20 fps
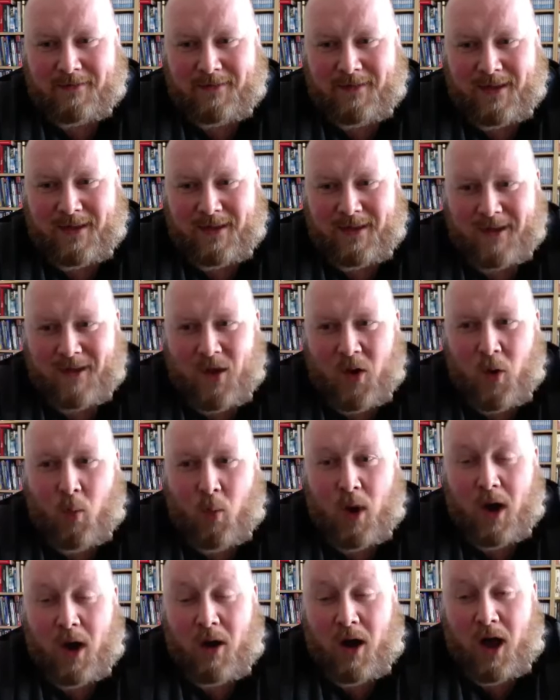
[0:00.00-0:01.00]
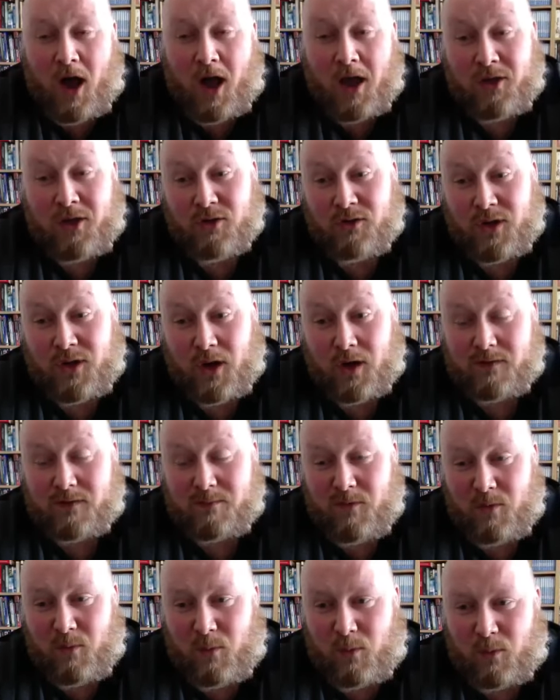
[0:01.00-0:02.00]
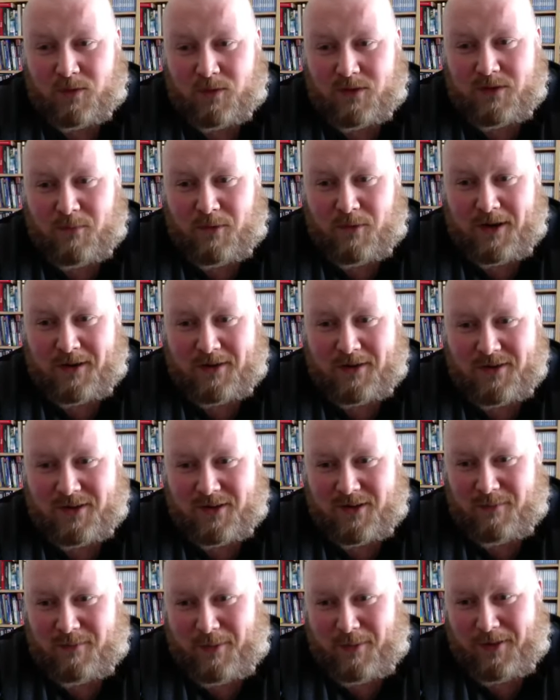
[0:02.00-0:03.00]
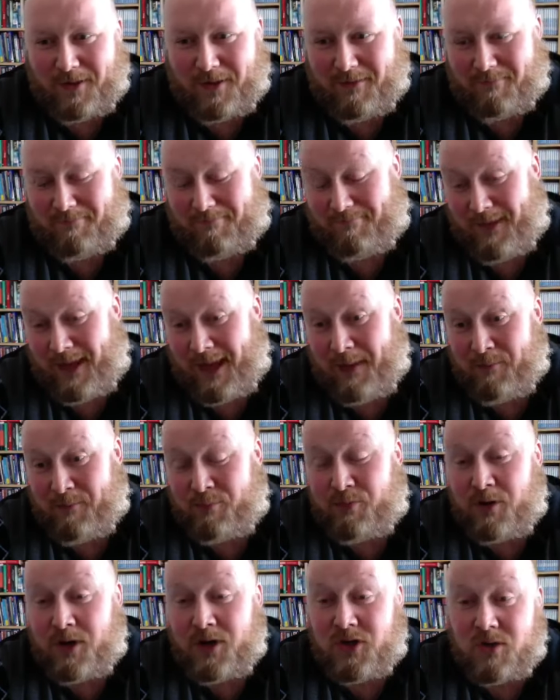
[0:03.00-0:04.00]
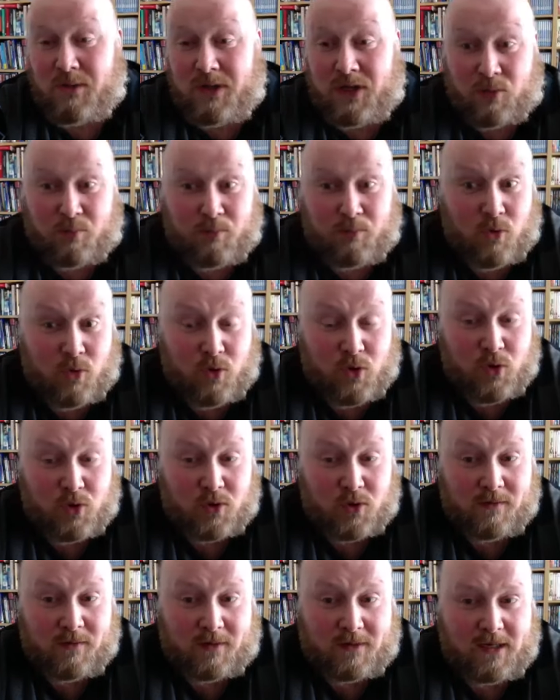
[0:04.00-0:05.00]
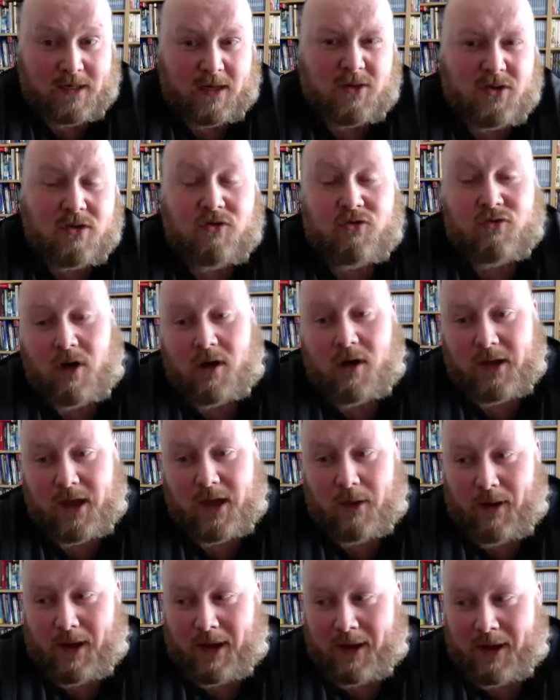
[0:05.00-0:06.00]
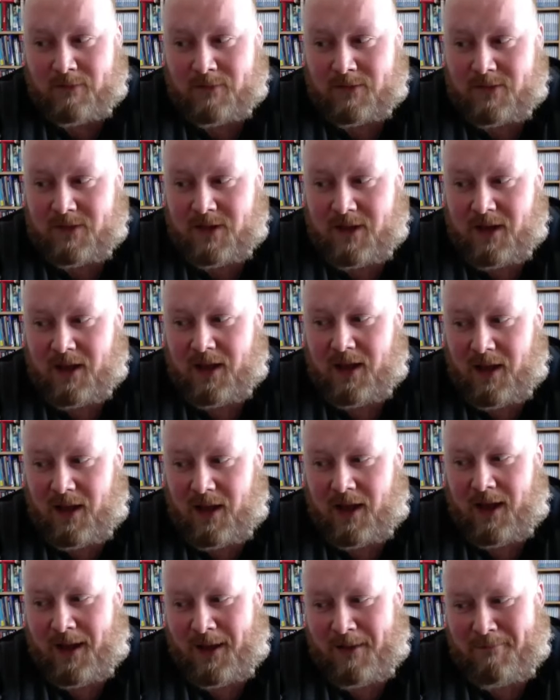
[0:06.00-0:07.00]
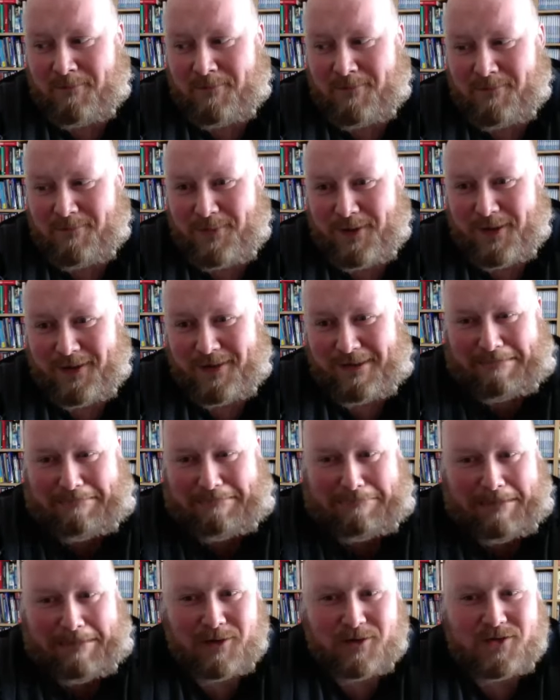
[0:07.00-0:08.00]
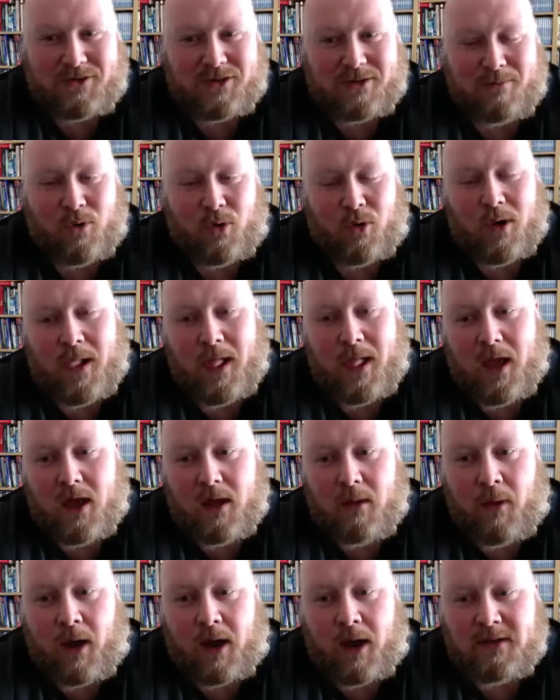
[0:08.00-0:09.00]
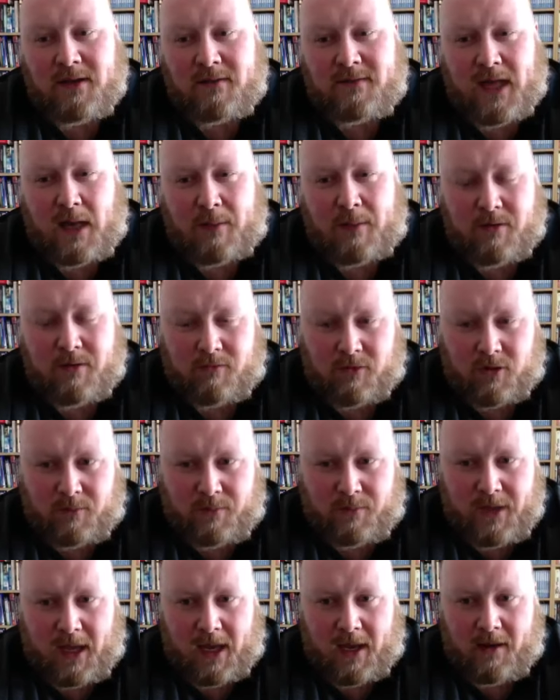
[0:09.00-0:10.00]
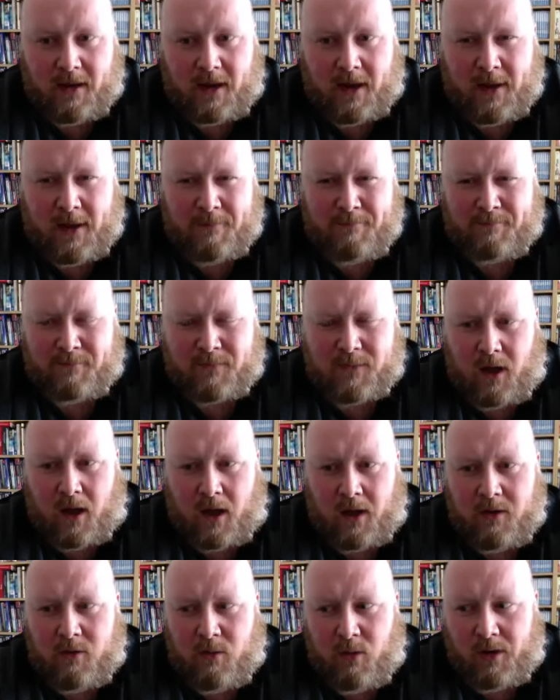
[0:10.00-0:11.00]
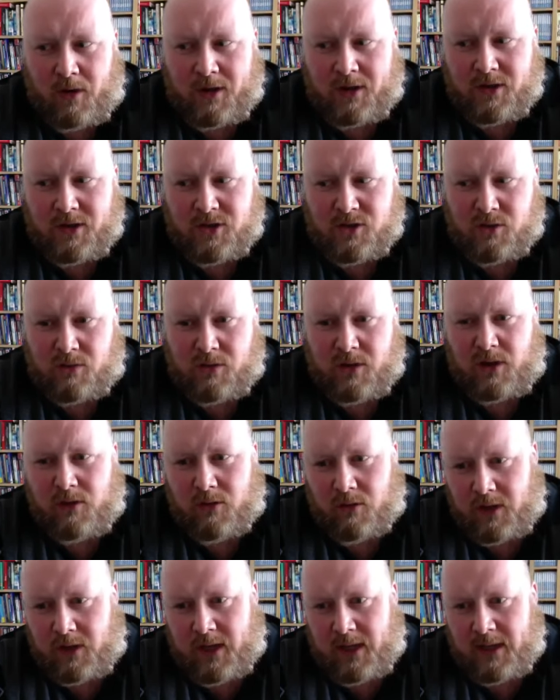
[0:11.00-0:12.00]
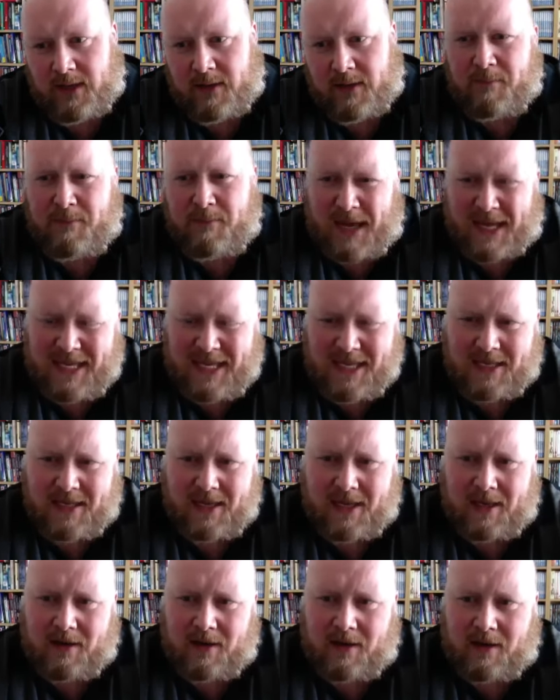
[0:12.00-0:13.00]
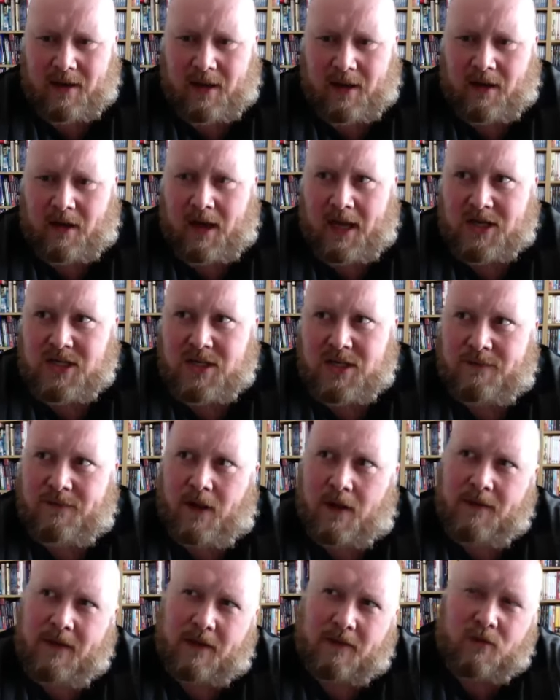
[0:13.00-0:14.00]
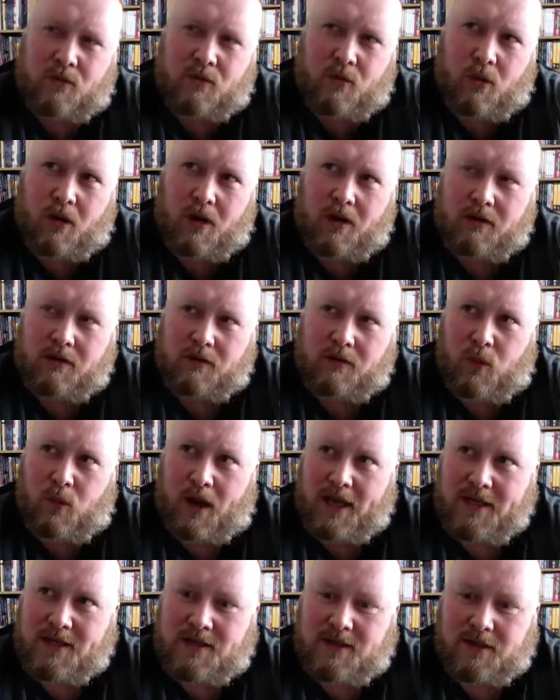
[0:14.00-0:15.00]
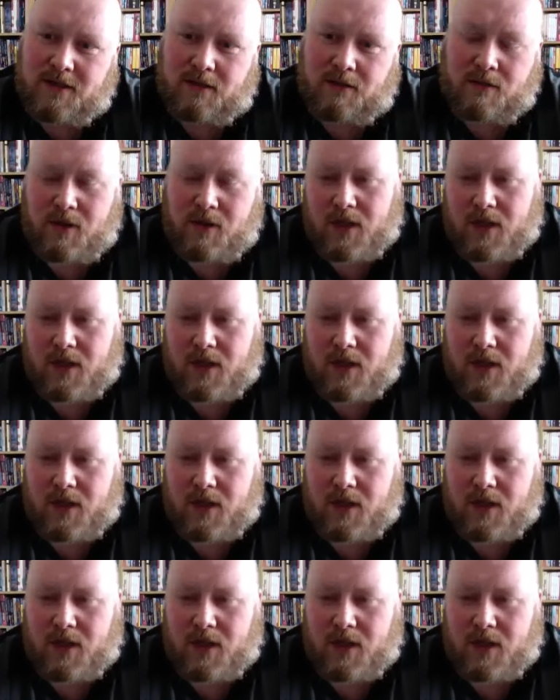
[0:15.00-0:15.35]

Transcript: Yeah. Well, I could go out for more walks than when I do, but it probably do me more good than I do. I do try and go out, but I have to do more. But I did set up a group. Yeah, I quite enjoy cooking and baking, and I actually find that's quite a good way to